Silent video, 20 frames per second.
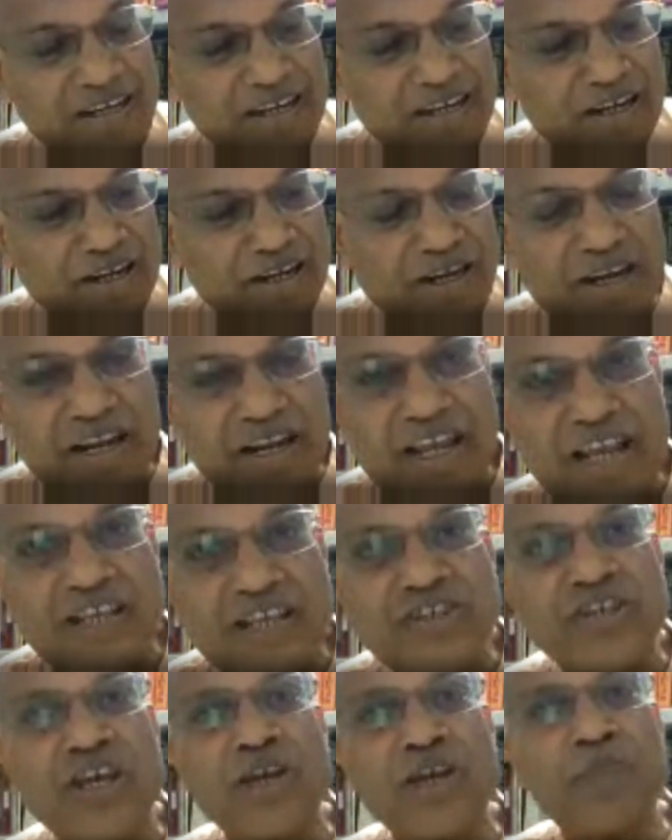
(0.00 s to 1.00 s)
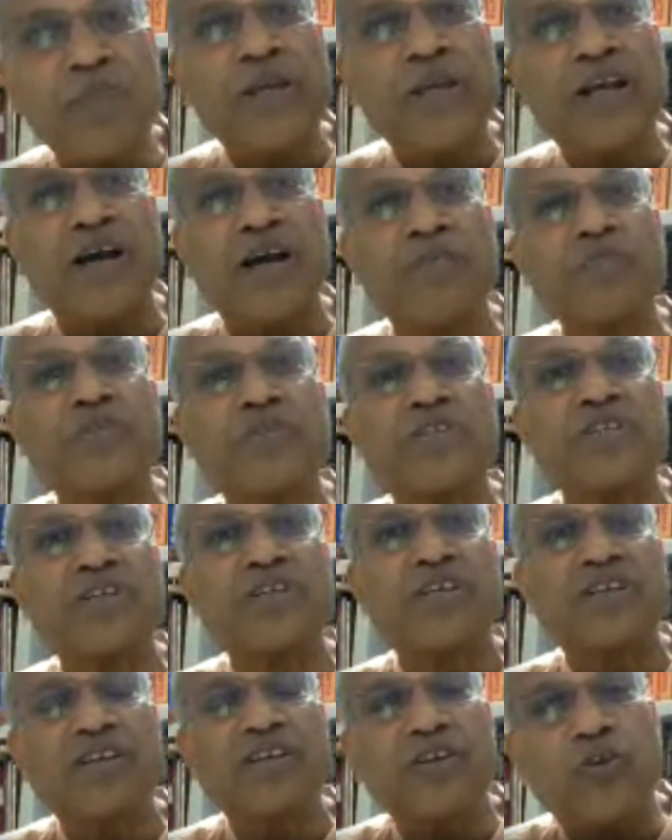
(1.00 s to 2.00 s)
nature becomes
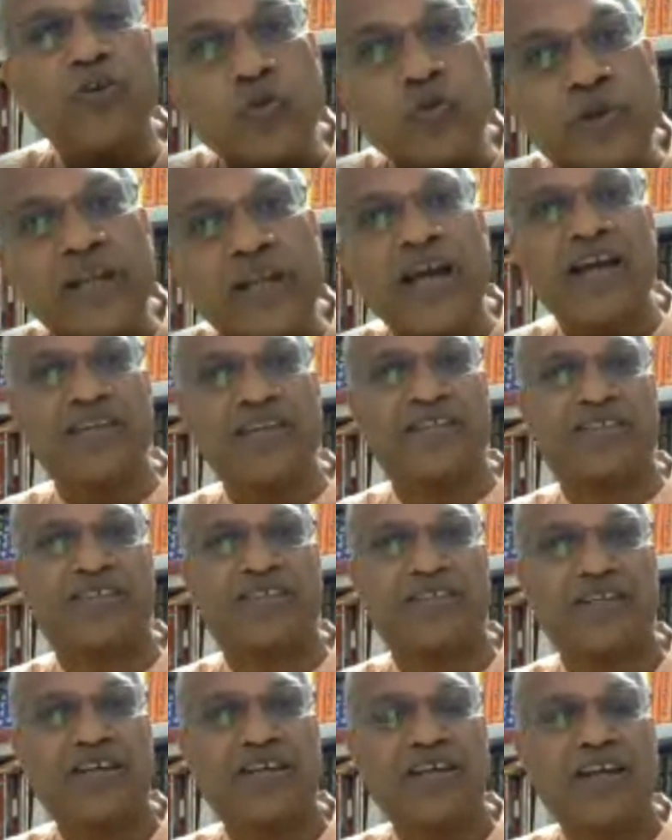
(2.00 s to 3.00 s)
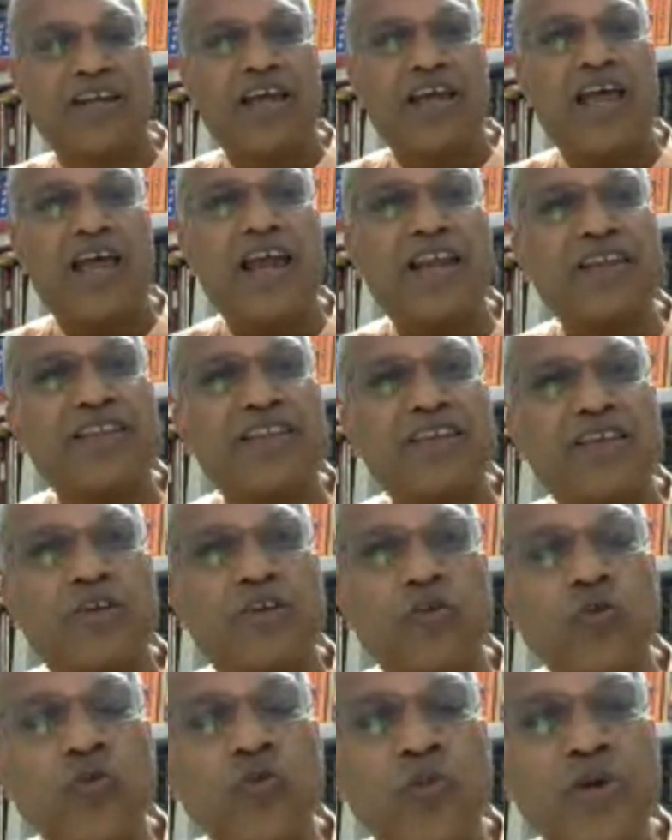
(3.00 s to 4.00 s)
humanized, and the
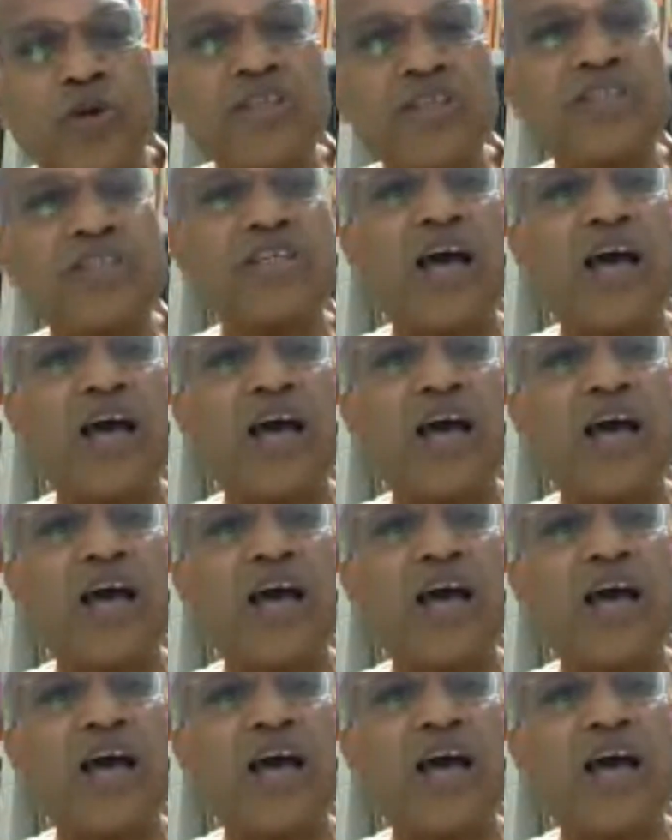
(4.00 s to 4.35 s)
humans